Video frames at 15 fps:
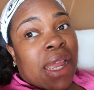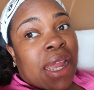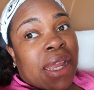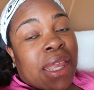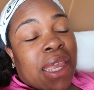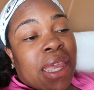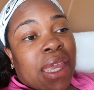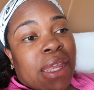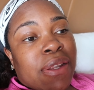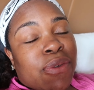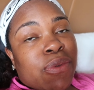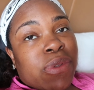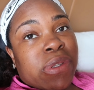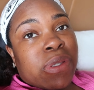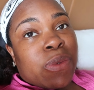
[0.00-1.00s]
i can't
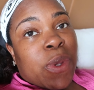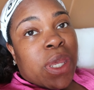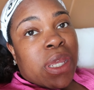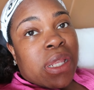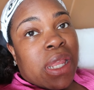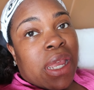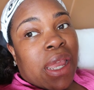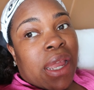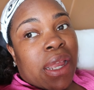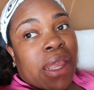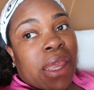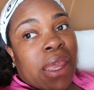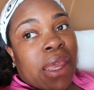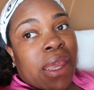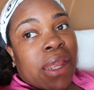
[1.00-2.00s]
do the sweat like i
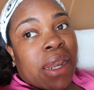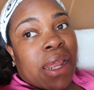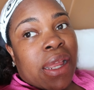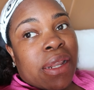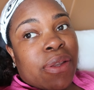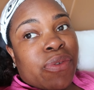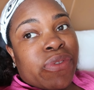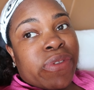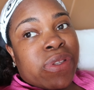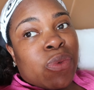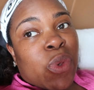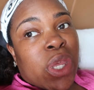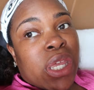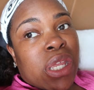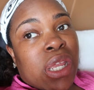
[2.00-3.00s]
cannot do the
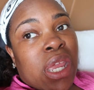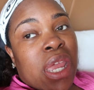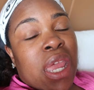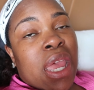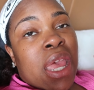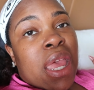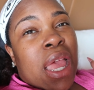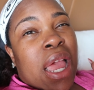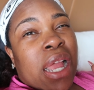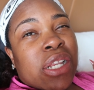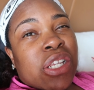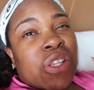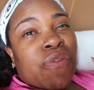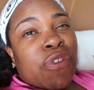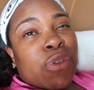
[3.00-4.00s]
sweat i
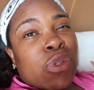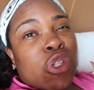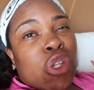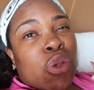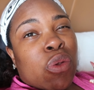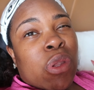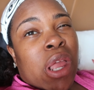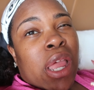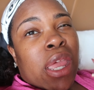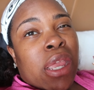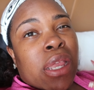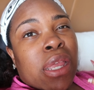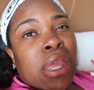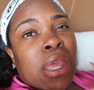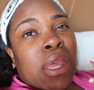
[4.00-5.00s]
just feel so
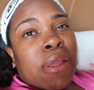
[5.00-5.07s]
like